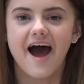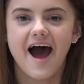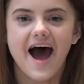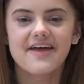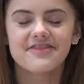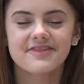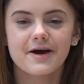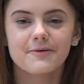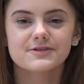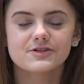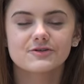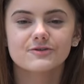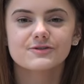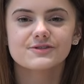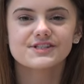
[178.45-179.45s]
And there
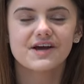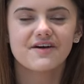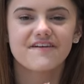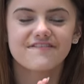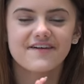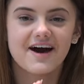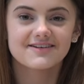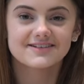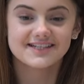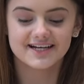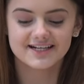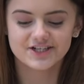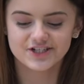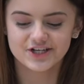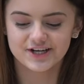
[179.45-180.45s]
was also a
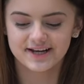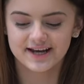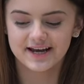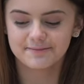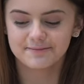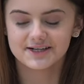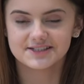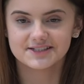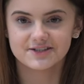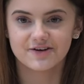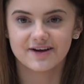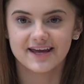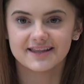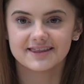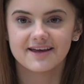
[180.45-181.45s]
foundation in my
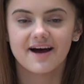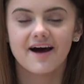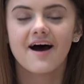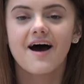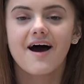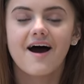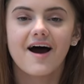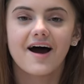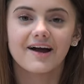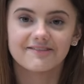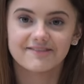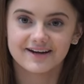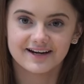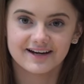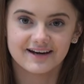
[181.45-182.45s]
stocking that I
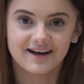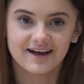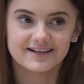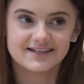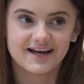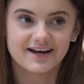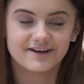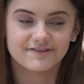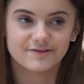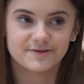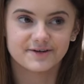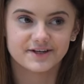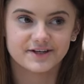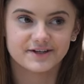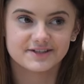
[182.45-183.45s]
really like, and I've
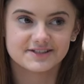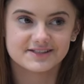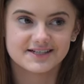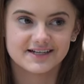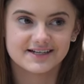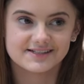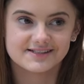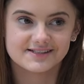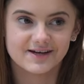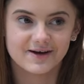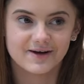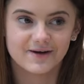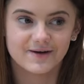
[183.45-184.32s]
already used it, so